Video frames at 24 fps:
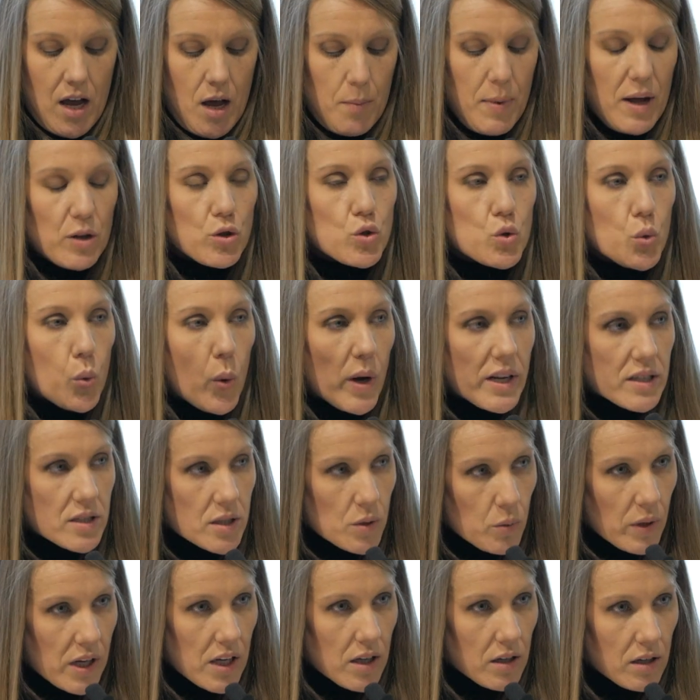About twice
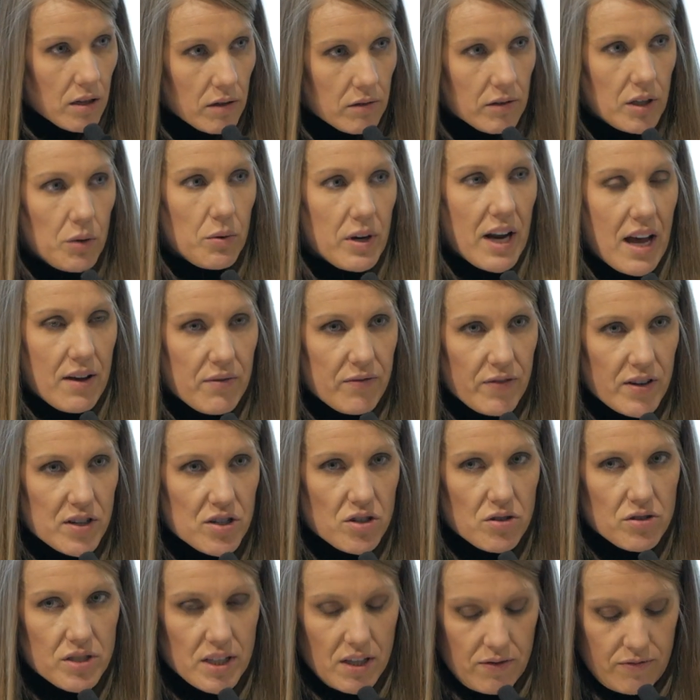a week, you would have
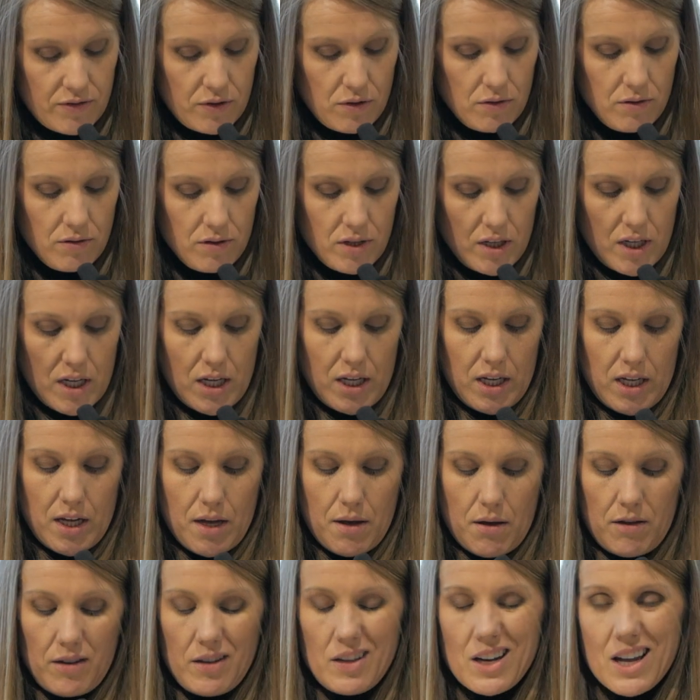fish or seafood.
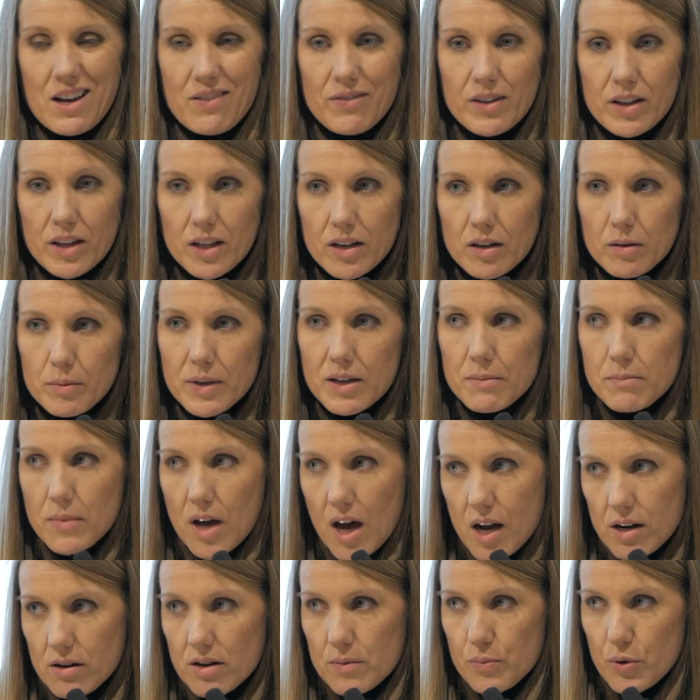You'd have a little bit
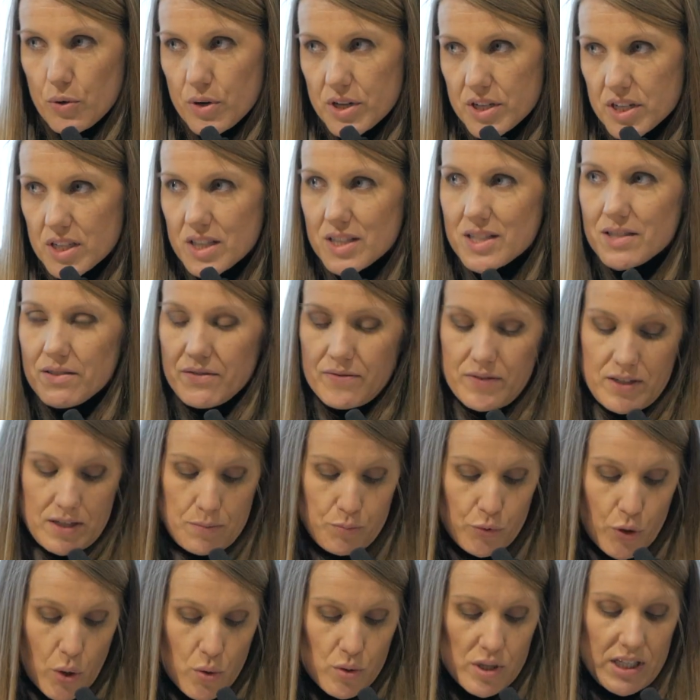moderate portions of
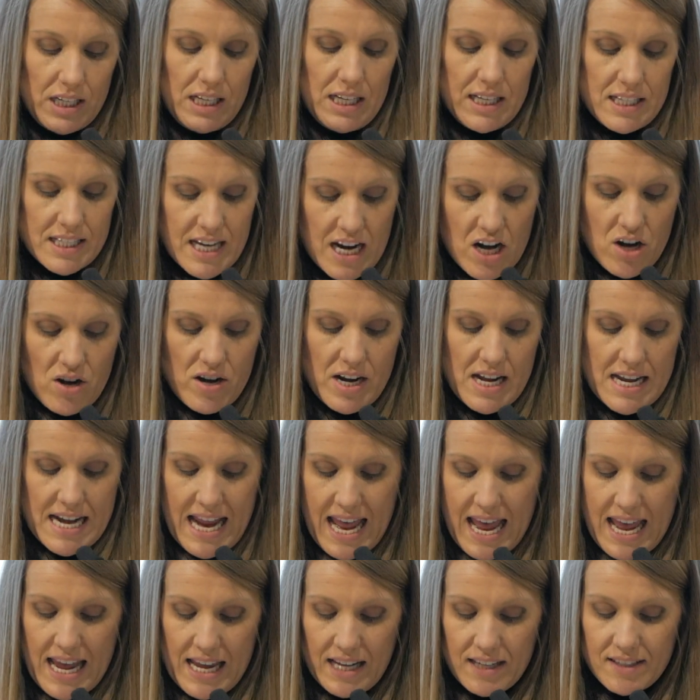protein, dairy, and
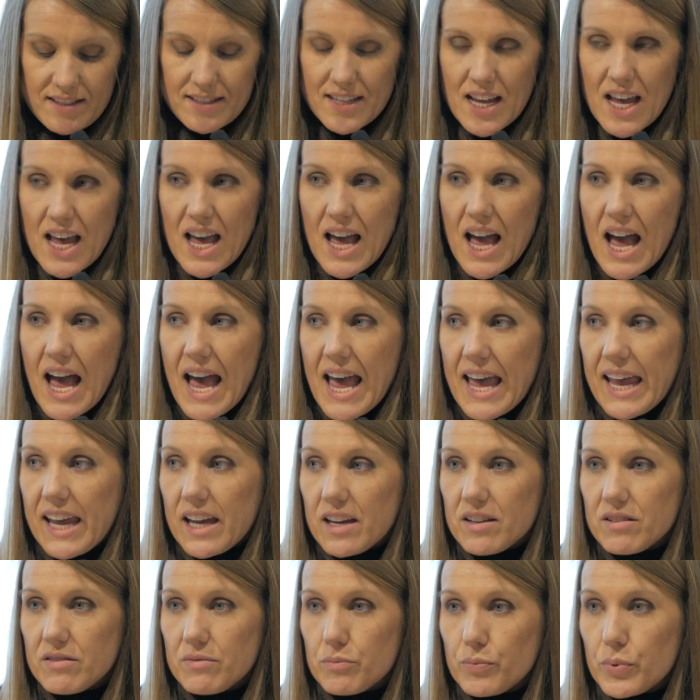eggs,
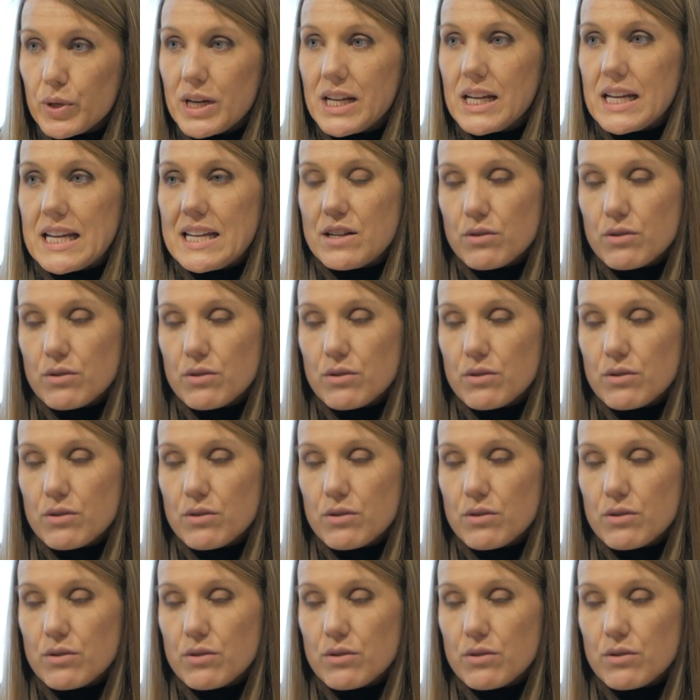and pretty